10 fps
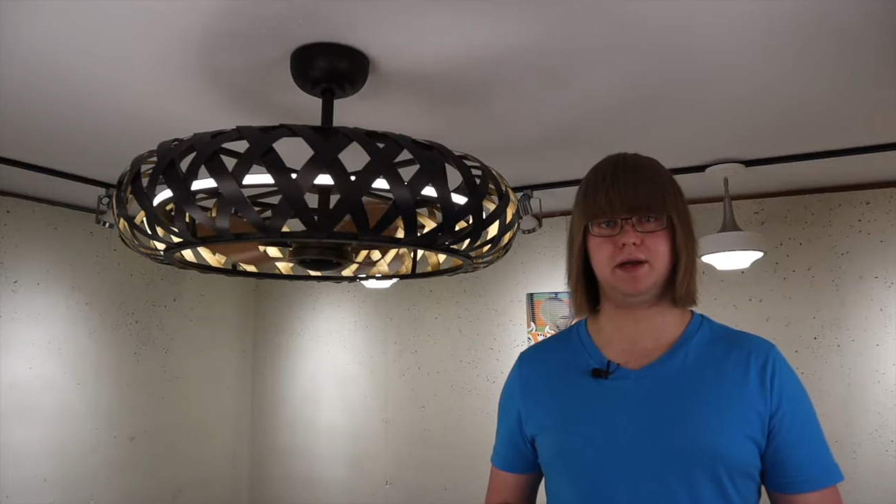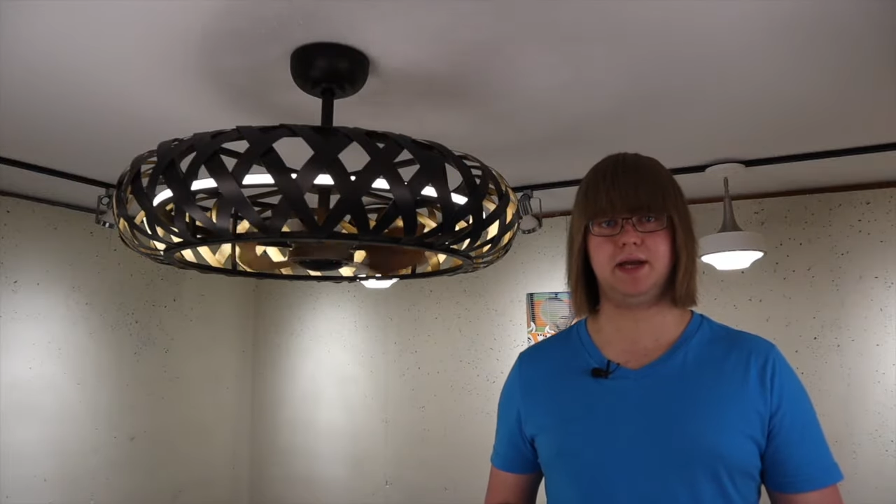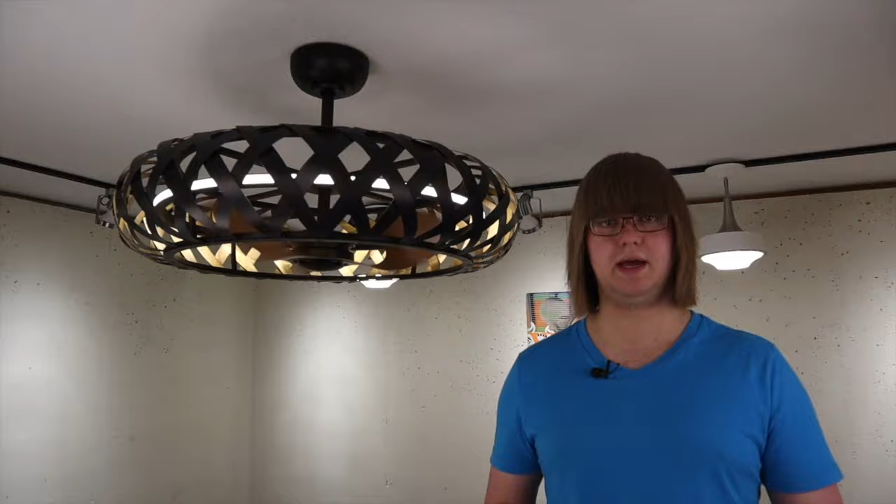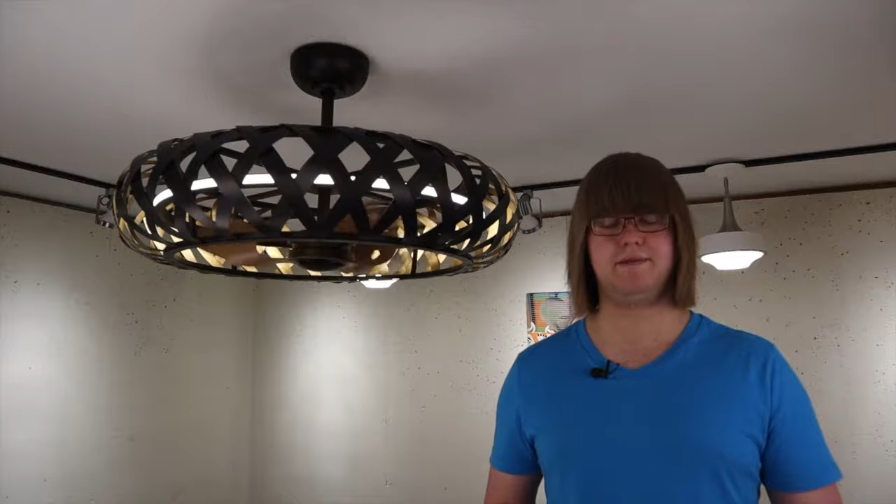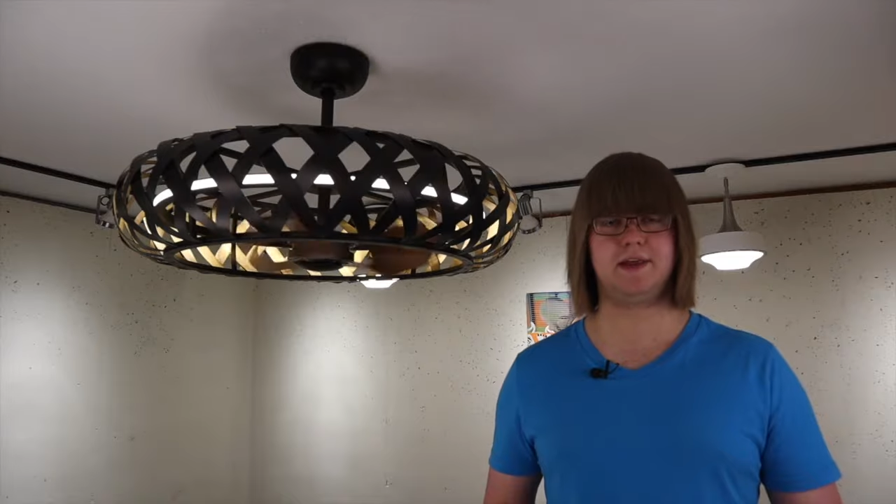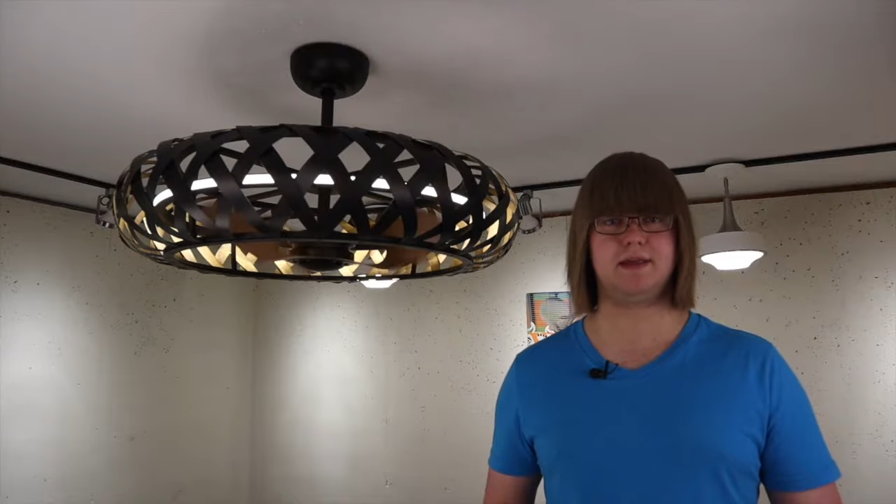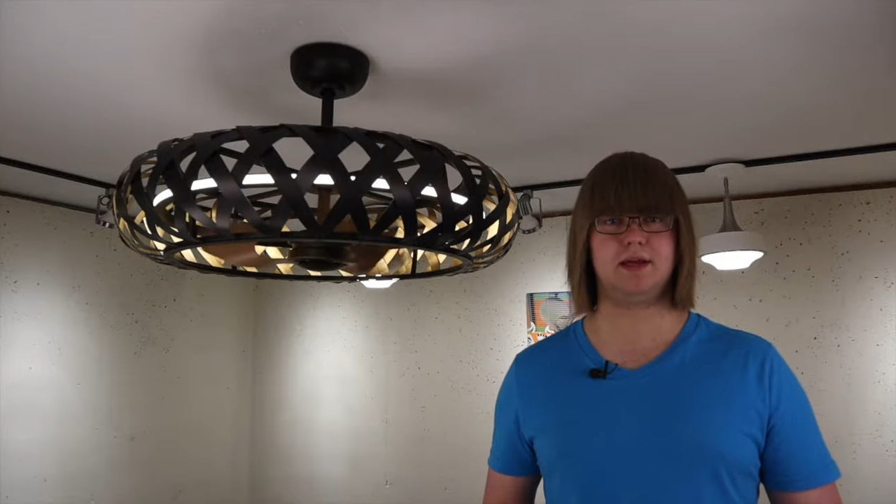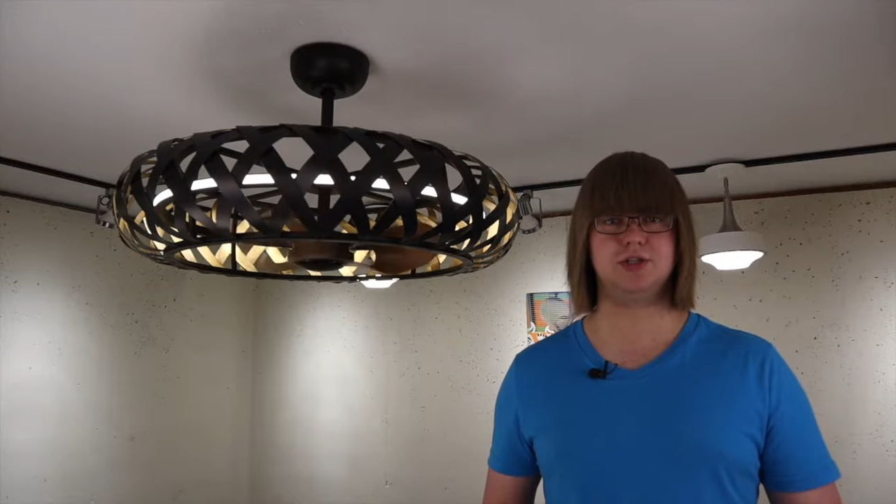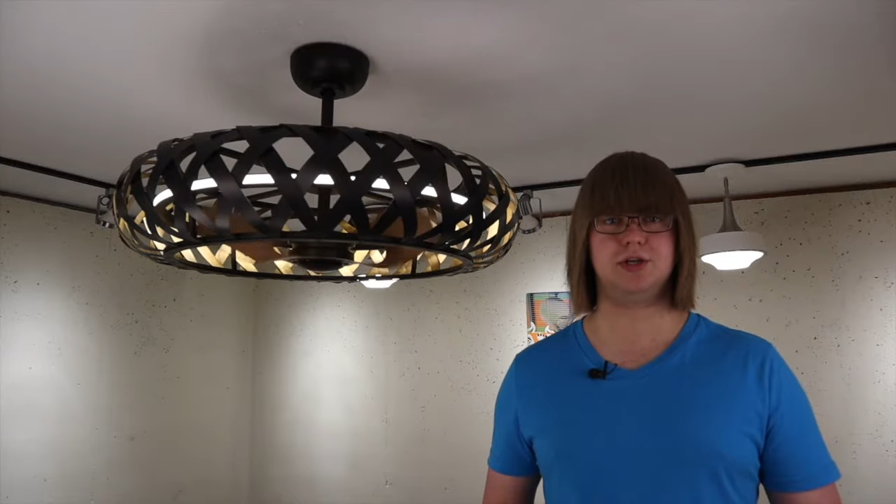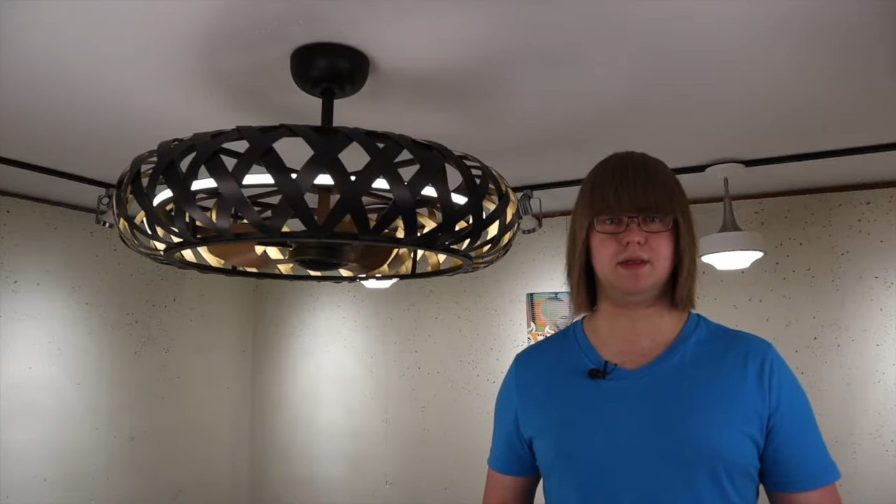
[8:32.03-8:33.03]
and have
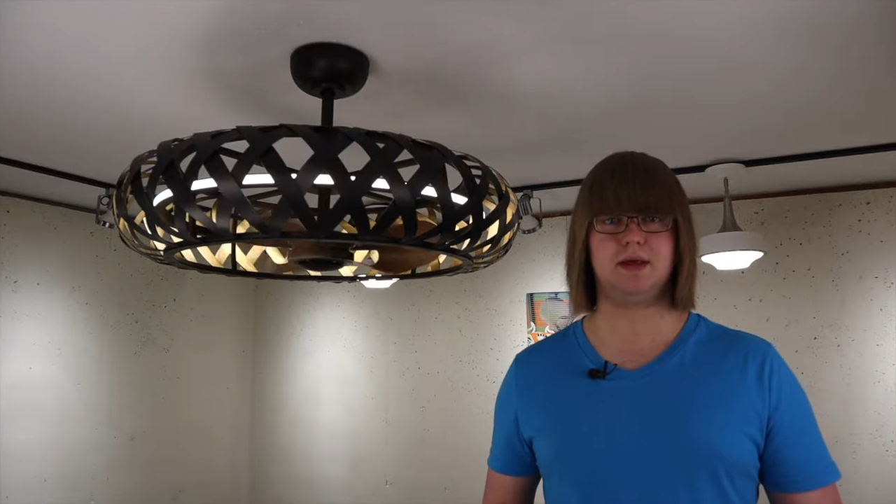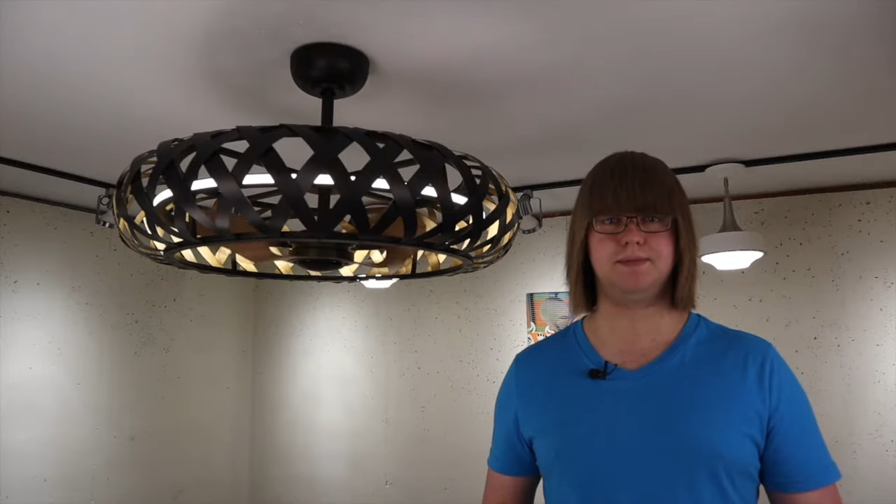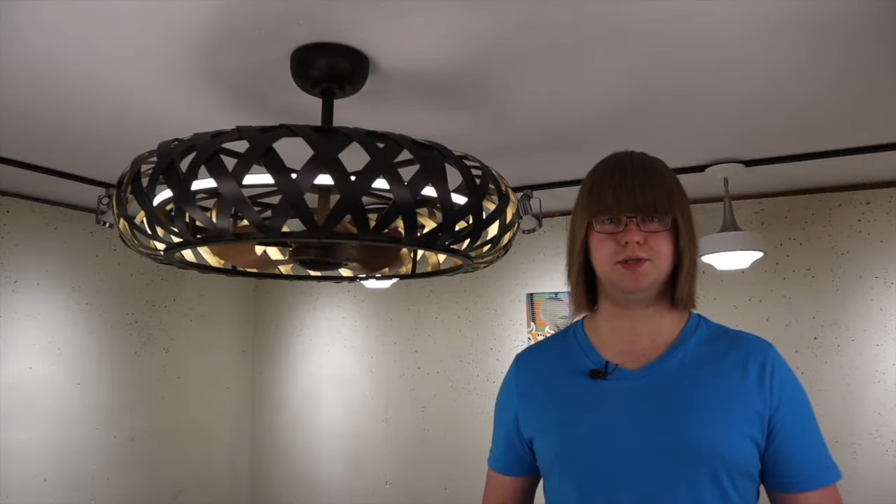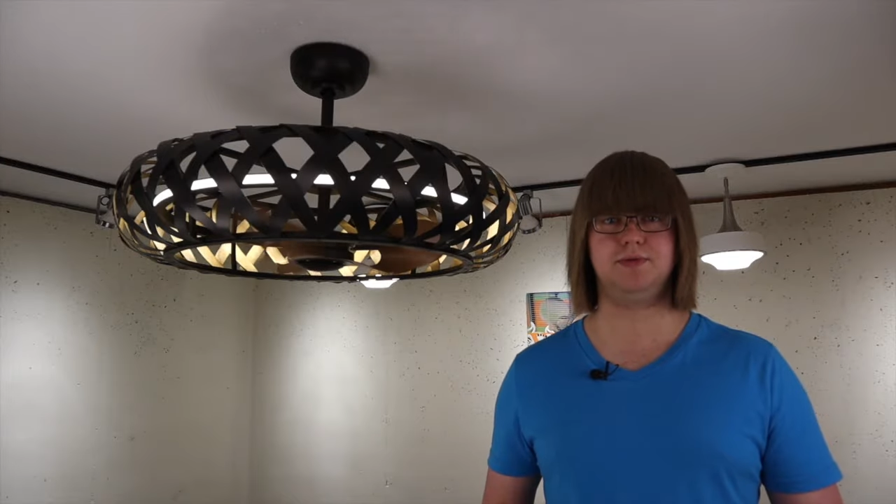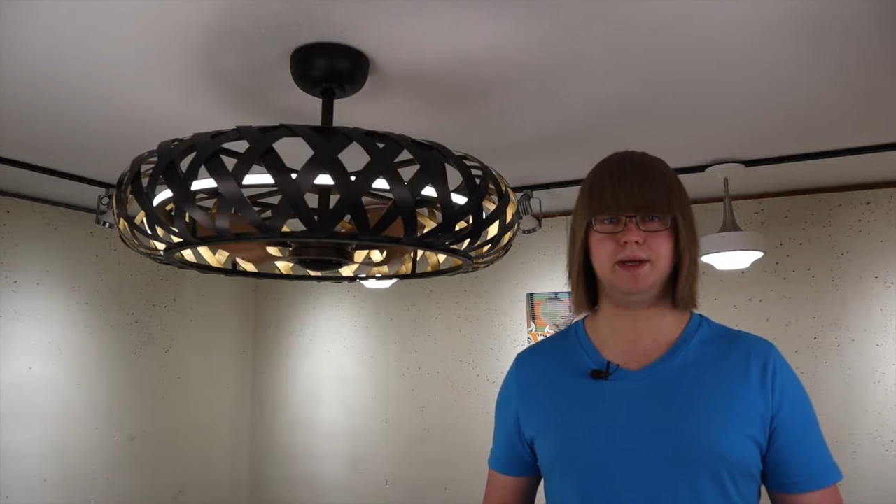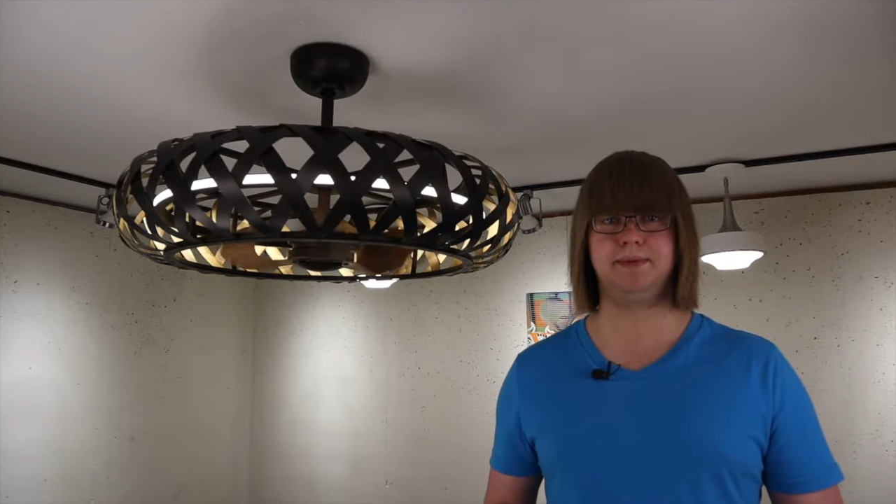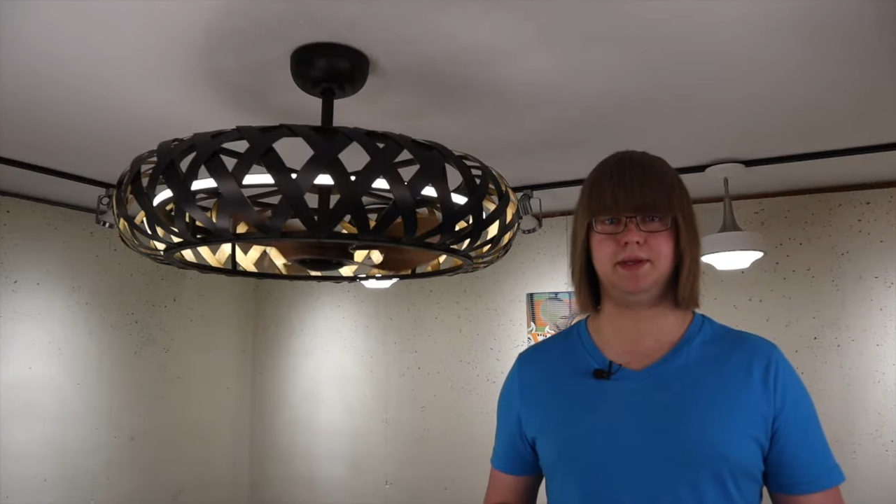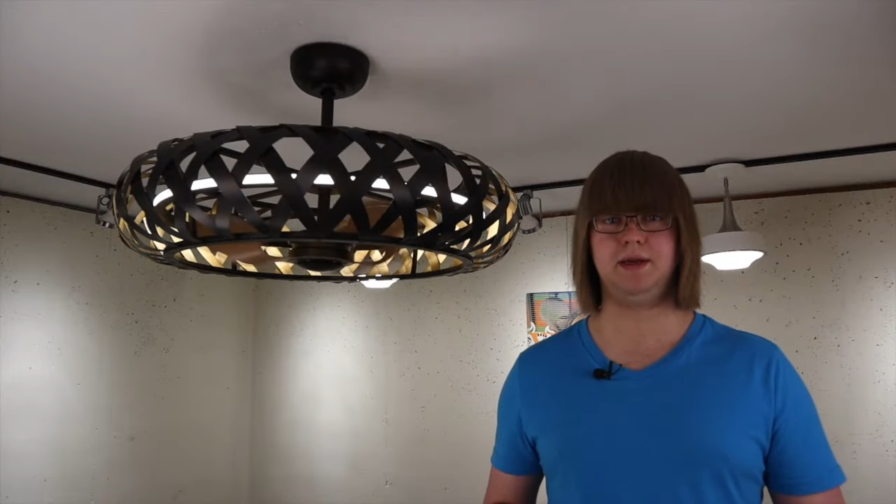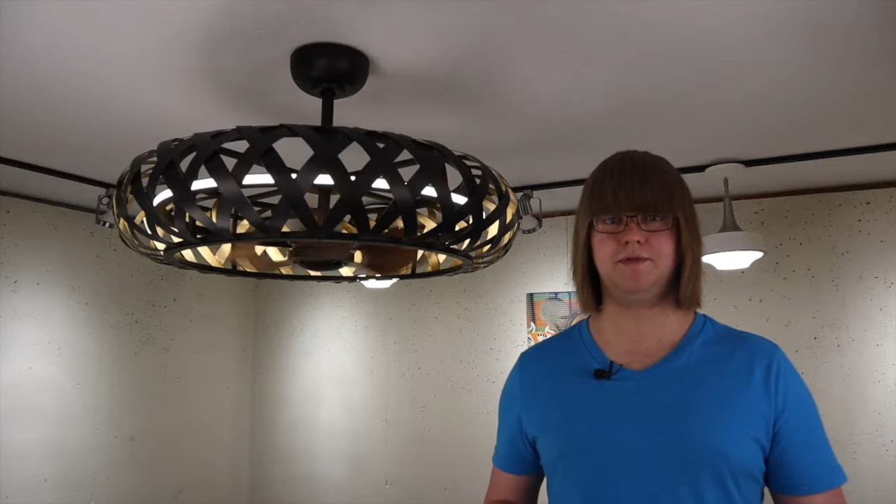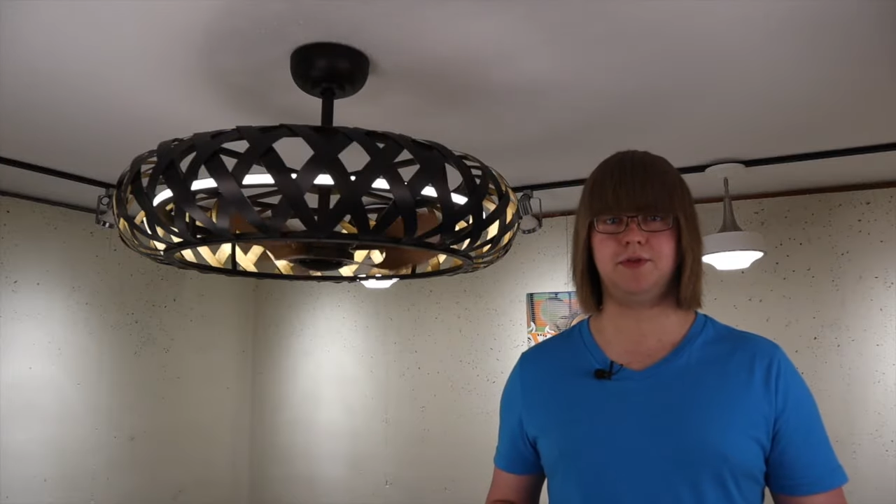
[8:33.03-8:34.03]
extensions up to, I believe,